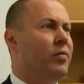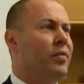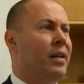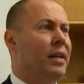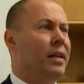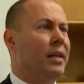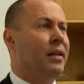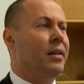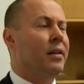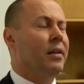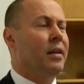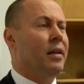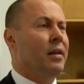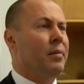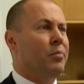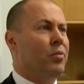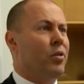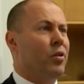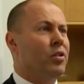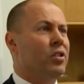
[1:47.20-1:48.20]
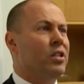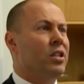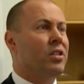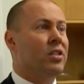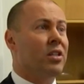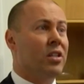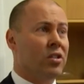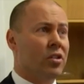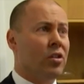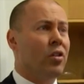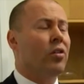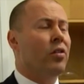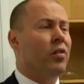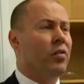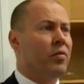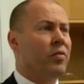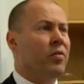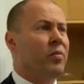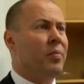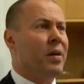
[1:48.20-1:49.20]
of a process that's
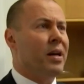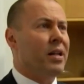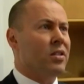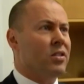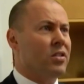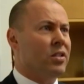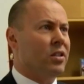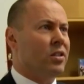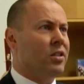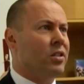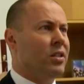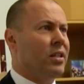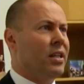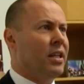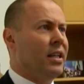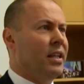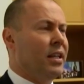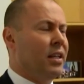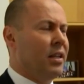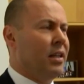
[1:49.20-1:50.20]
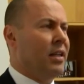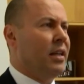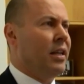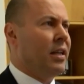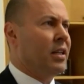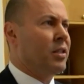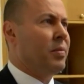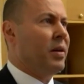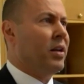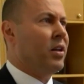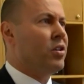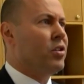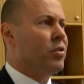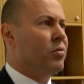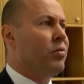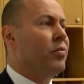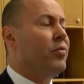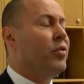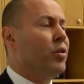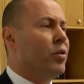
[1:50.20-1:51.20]
gone on for months. It's the
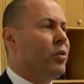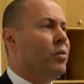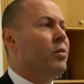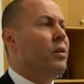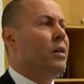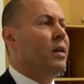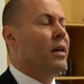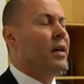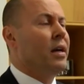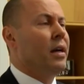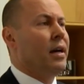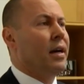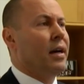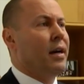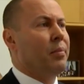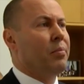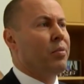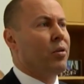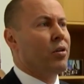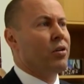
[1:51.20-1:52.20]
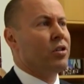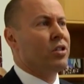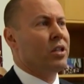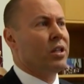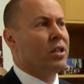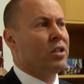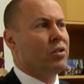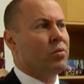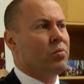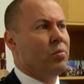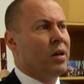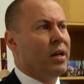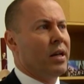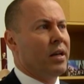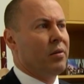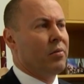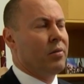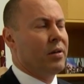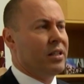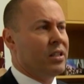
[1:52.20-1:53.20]
expenditure review uh, process
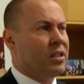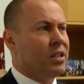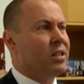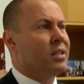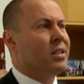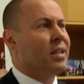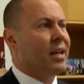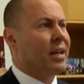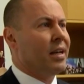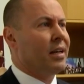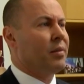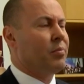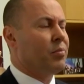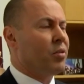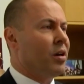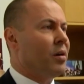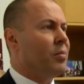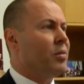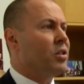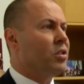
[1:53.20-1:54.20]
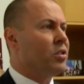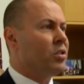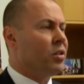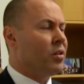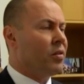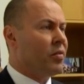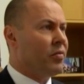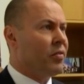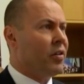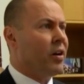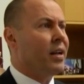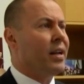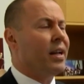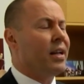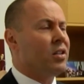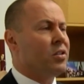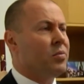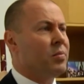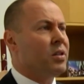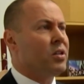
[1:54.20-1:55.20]
where we sit down, Prime Minister, the
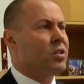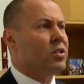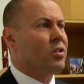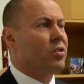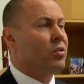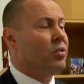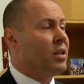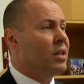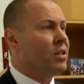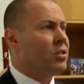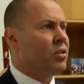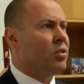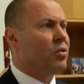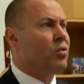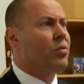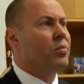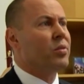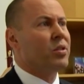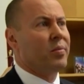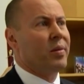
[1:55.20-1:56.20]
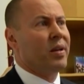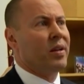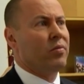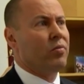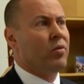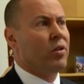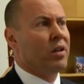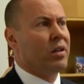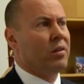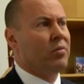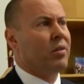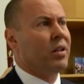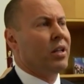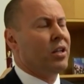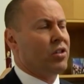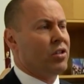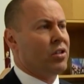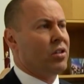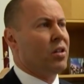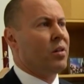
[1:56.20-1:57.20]
Finance Minister, who does an enormous amount of work in
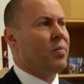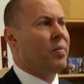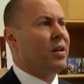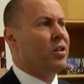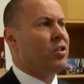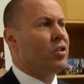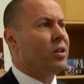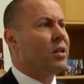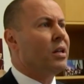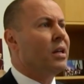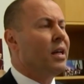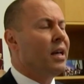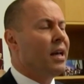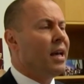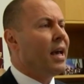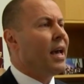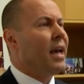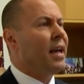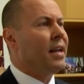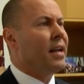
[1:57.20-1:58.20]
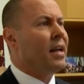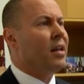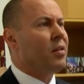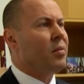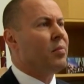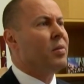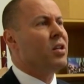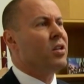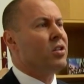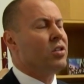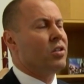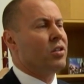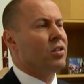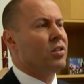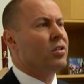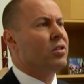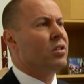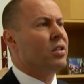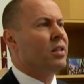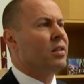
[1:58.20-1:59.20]
relation to the budget, and other
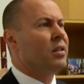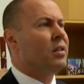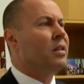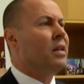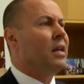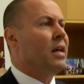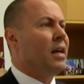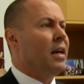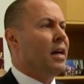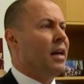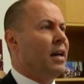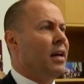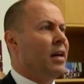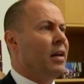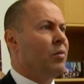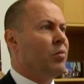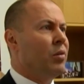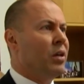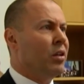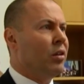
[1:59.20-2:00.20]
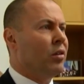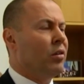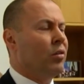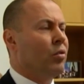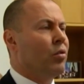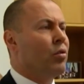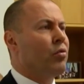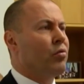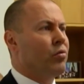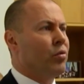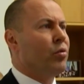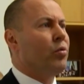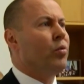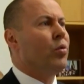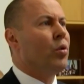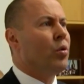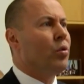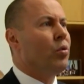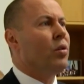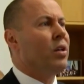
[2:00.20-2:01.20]
ministers, and uh, we look through
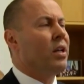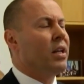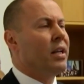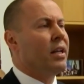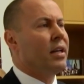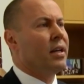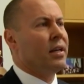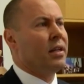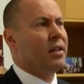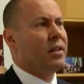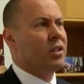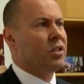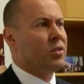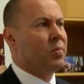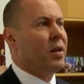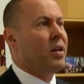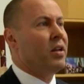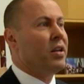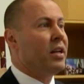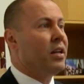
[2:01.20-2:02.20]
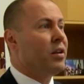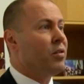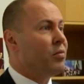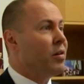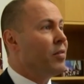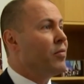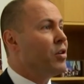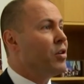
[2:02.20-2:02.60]
all the, uh, the spending and